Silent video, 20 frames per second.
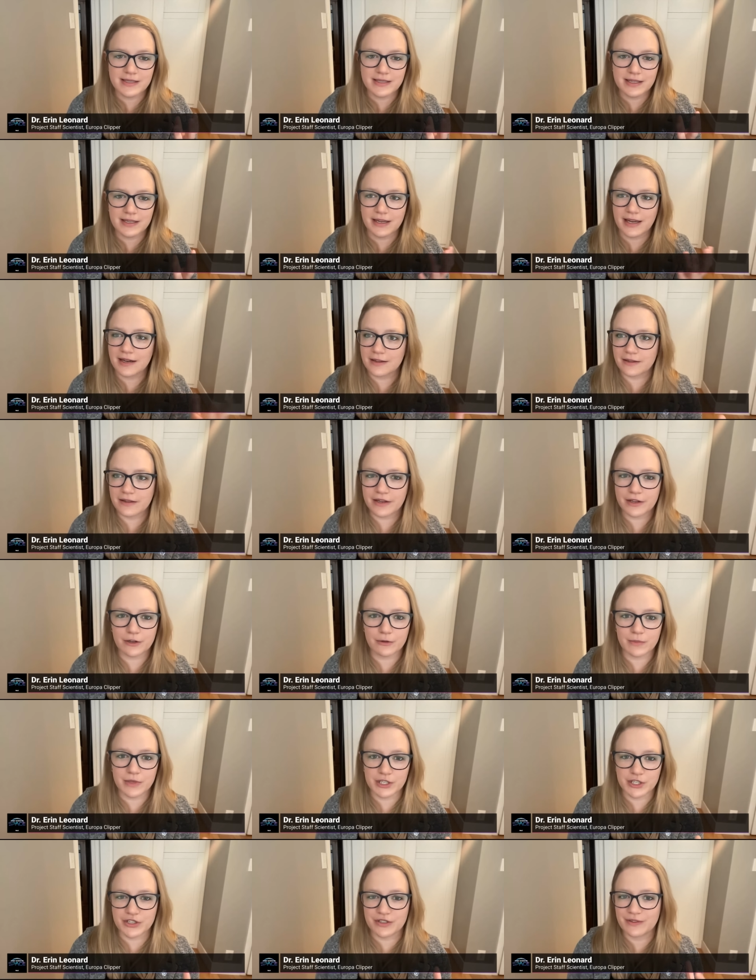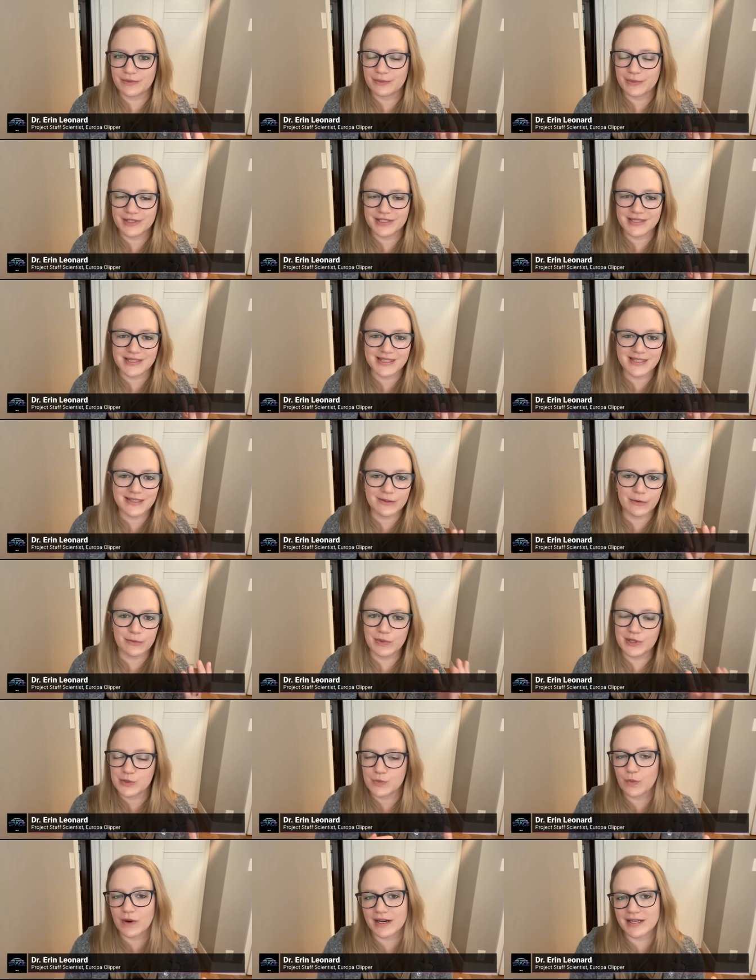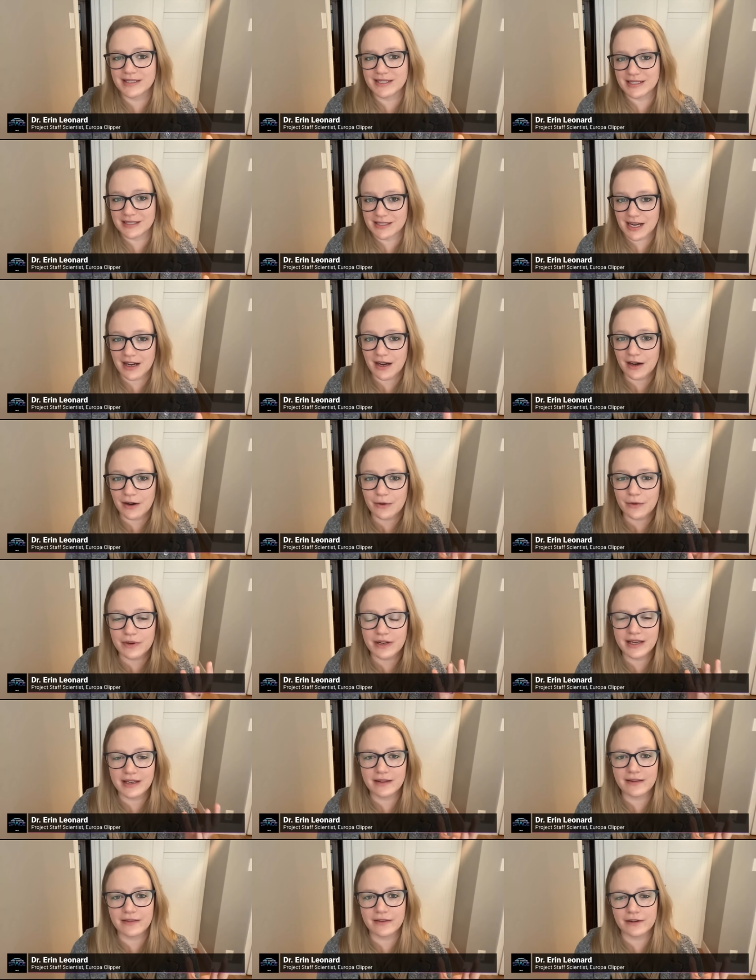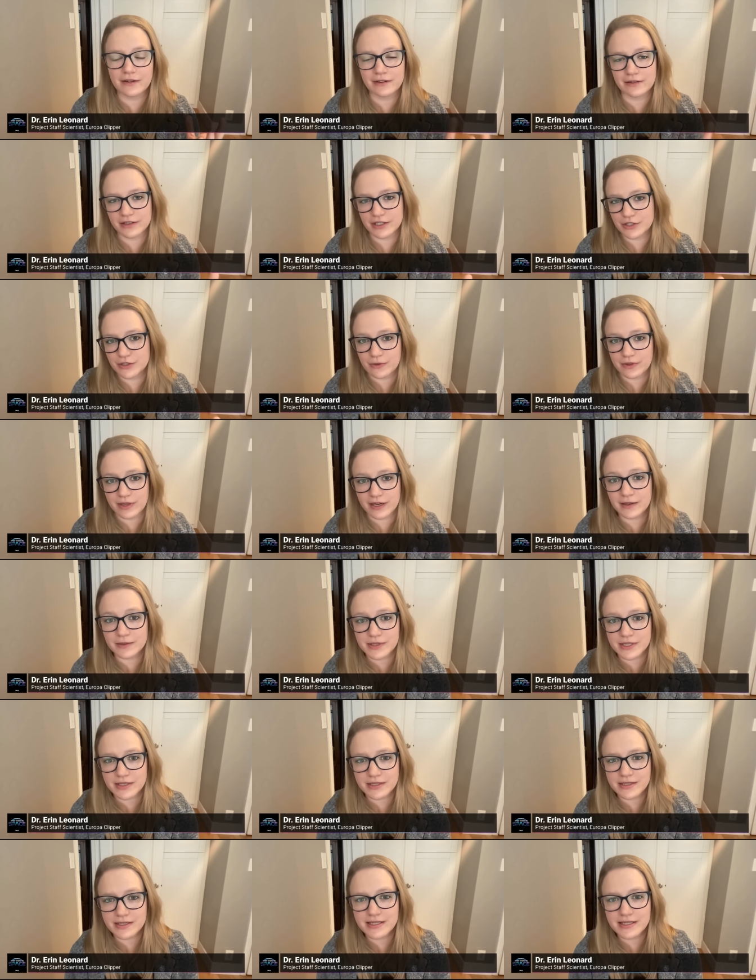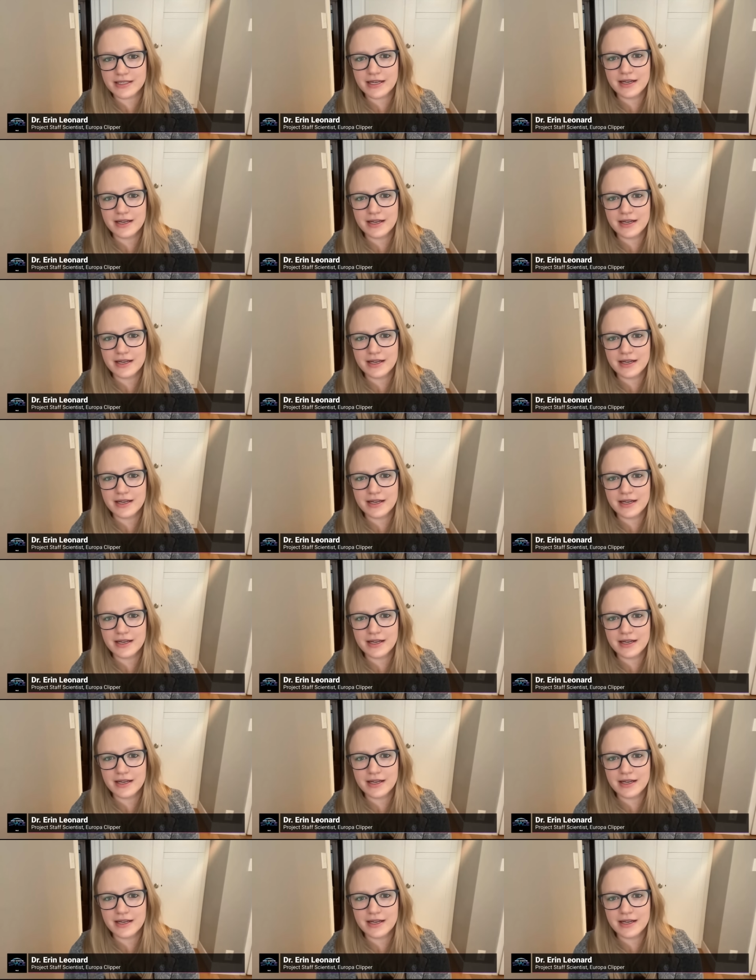the Galileo mission was winding down in the early 2000s.